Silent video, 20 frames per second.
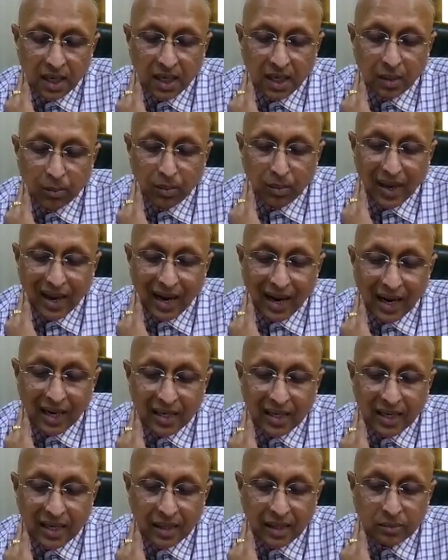he may at
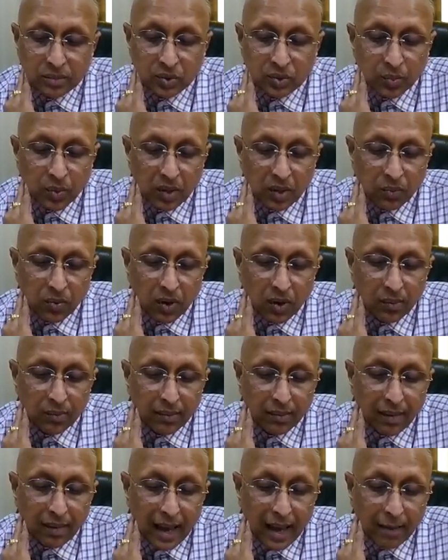times perform
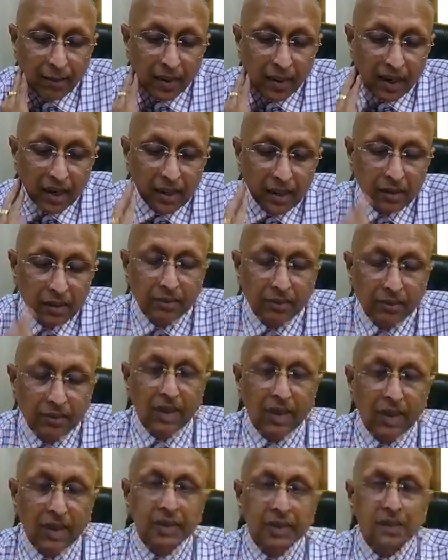apparent
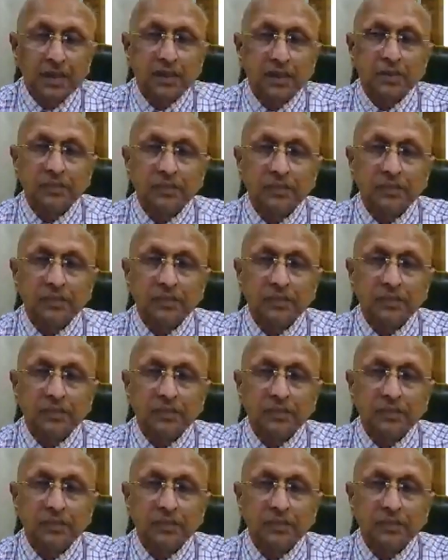miracles.